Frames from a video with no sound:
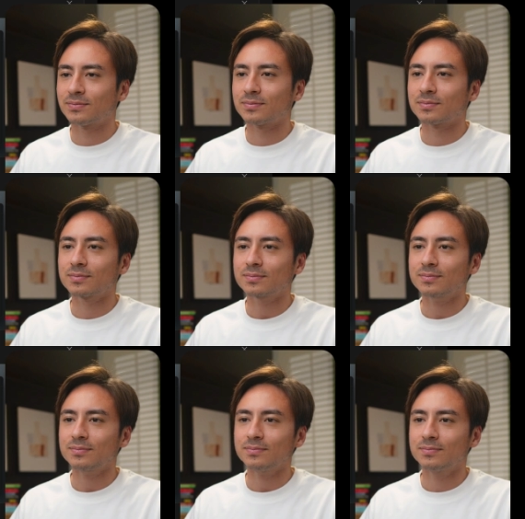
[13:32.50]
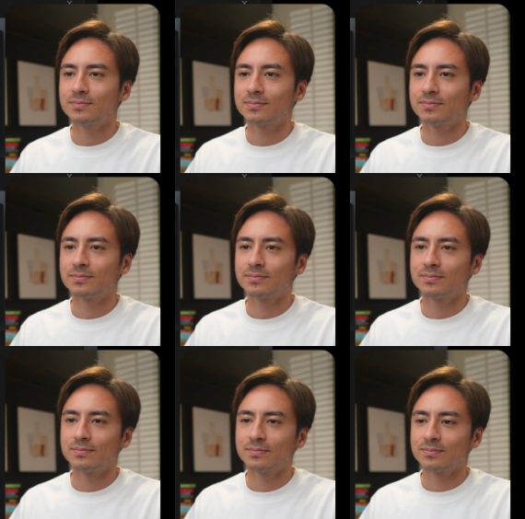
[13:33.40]

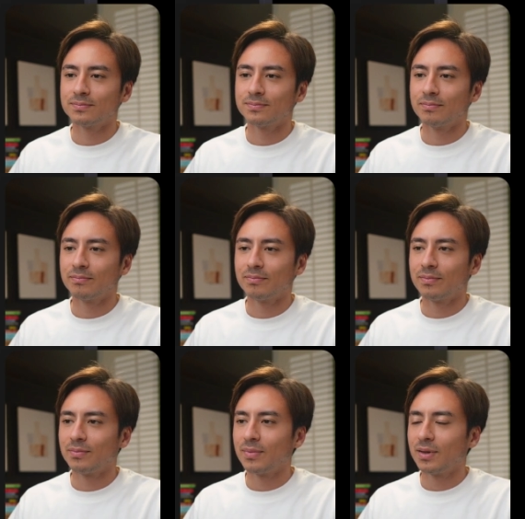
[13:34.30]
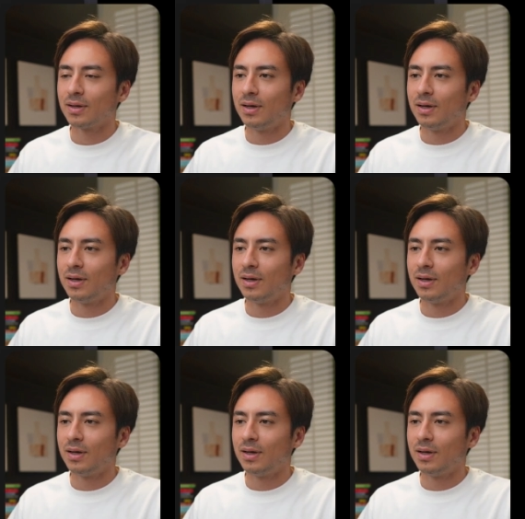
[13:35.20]
Nothing is said.